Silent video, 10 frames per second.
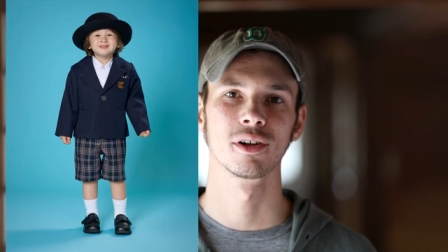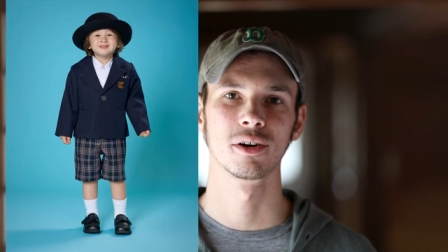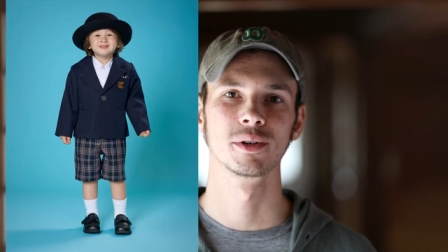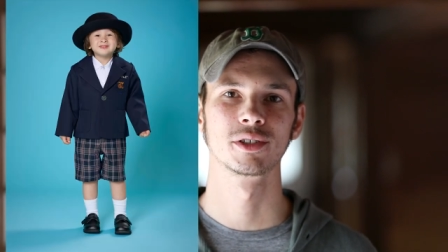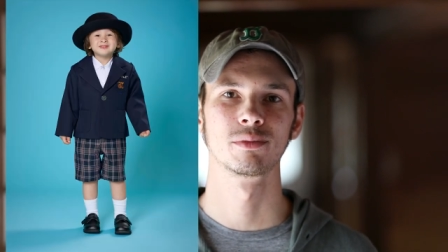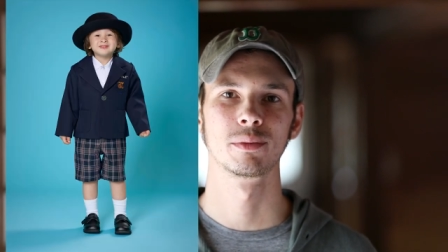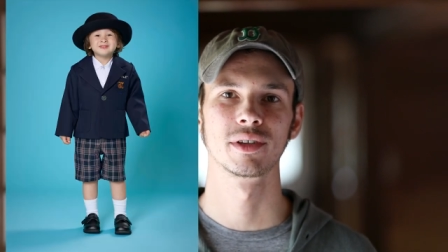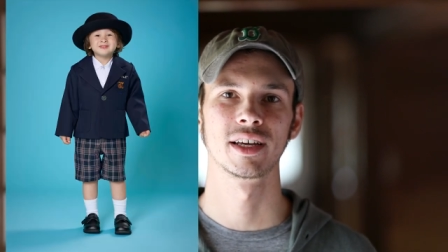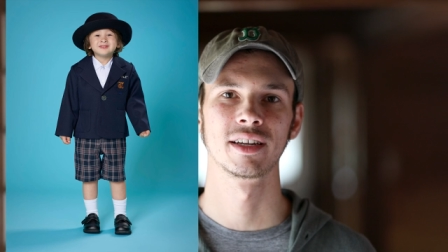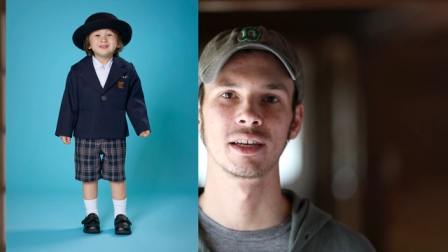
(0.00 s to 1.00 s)
I will always remember
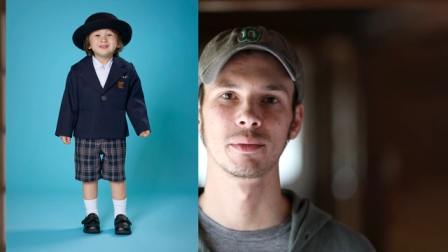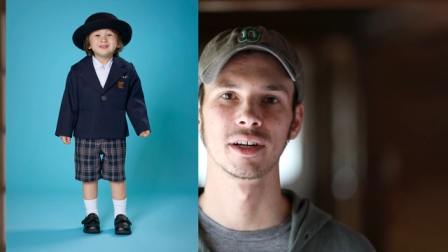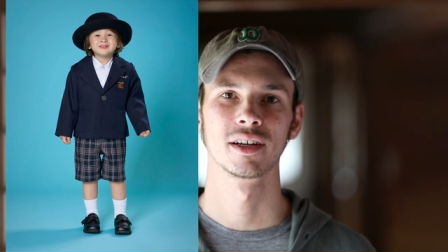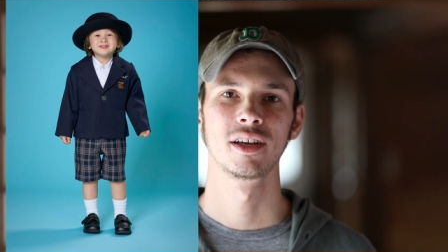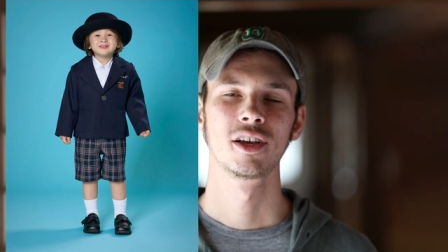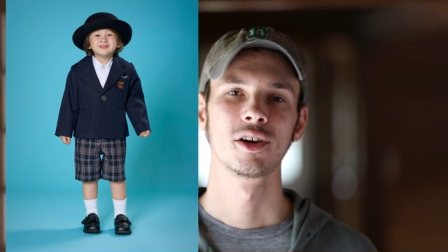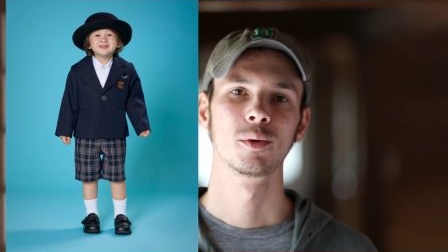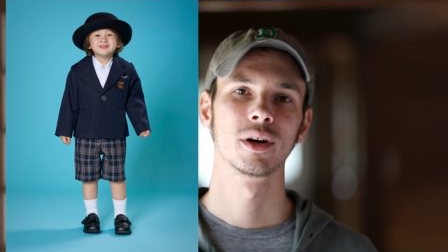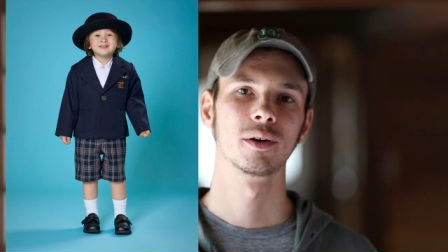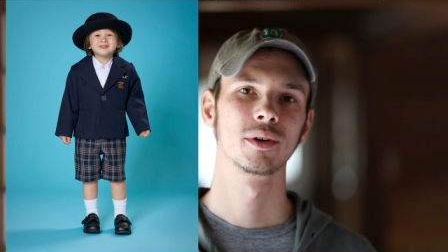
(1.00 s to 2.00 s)
that nightmare,
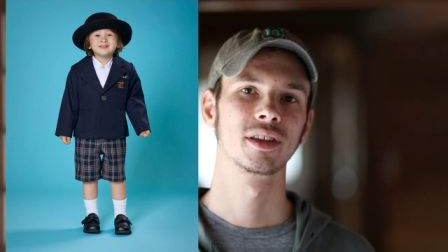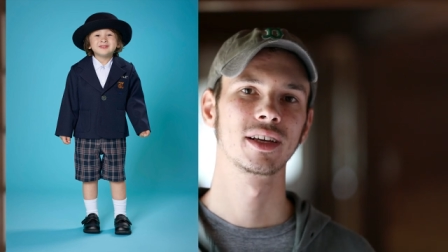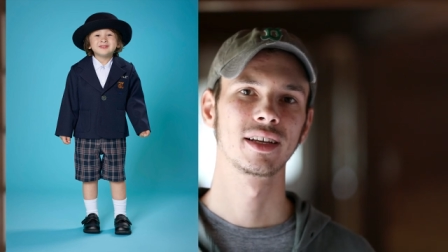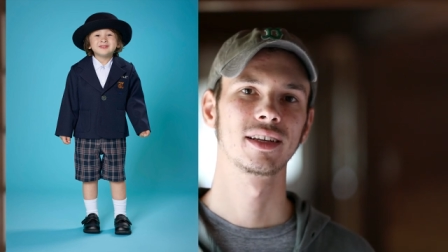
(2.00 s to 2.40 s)
where with a